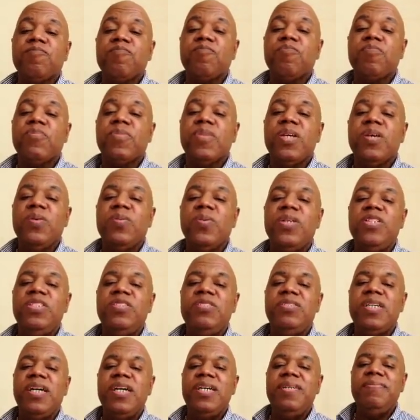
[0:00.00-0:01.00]
What'd you say?
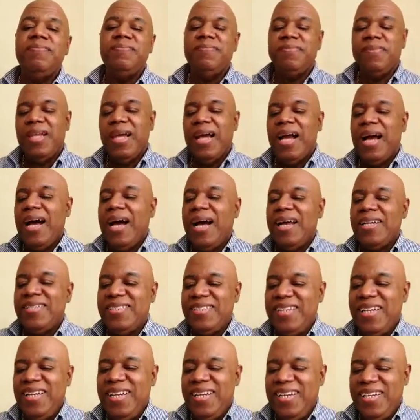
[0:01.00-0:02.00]
I said.
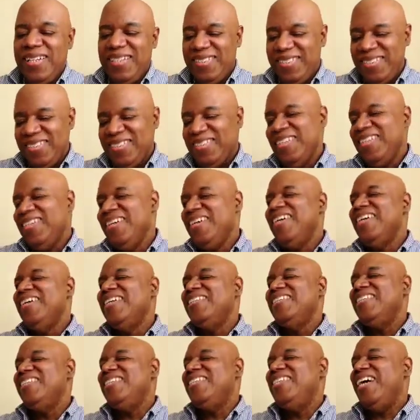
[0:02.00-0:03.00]

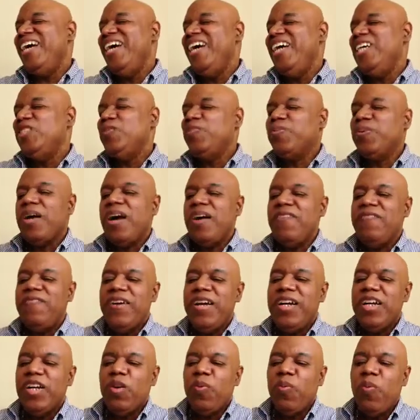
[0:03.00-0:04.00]
Today's prophetic
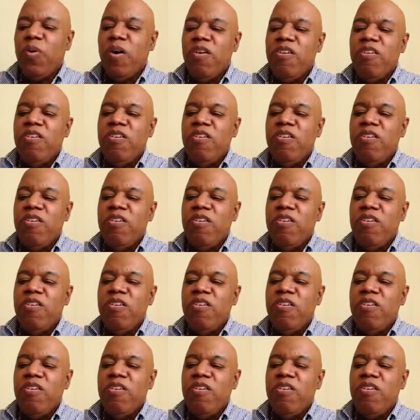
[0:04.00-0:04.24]
word